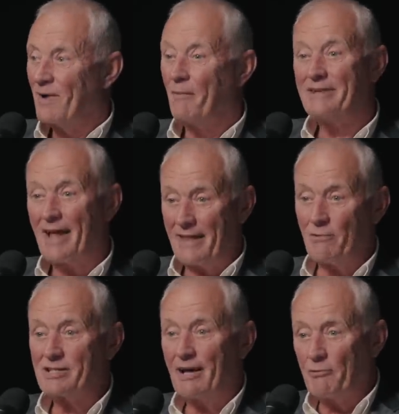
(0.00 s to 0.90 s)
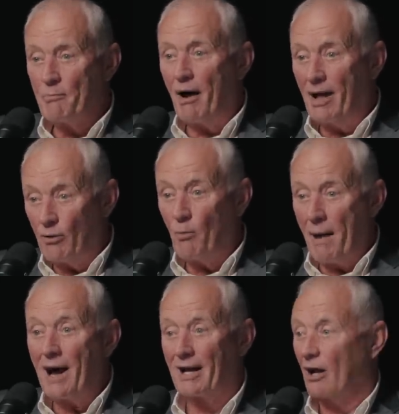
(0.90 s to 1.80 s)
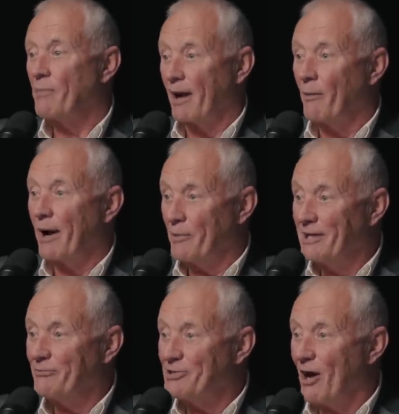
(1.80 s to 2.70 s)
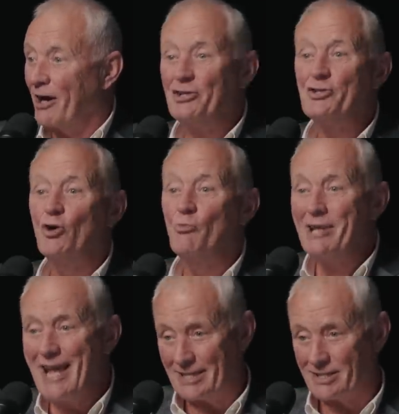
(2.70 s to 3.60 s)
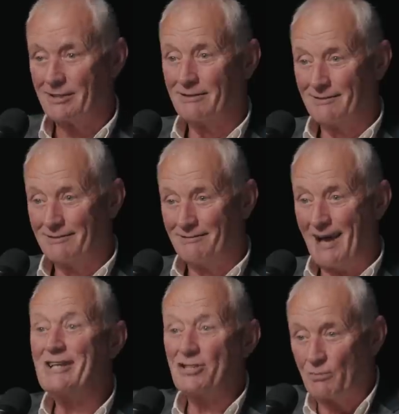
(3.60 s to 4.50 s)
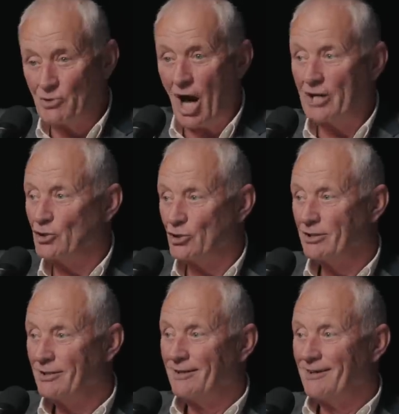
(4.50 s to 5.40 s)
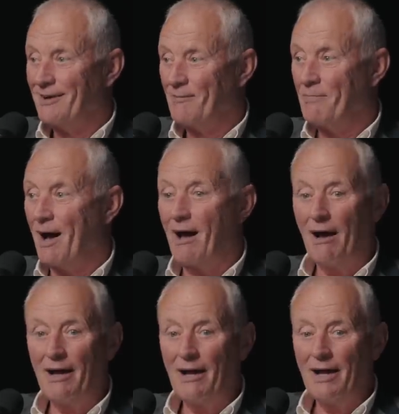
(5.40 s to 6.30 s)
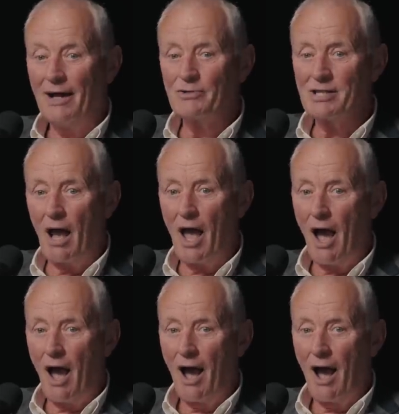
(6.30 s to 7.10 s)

I mean, that was enough to buy a little bungalow, by the way, when he retired in Shoebury Ness and some change. But it was like,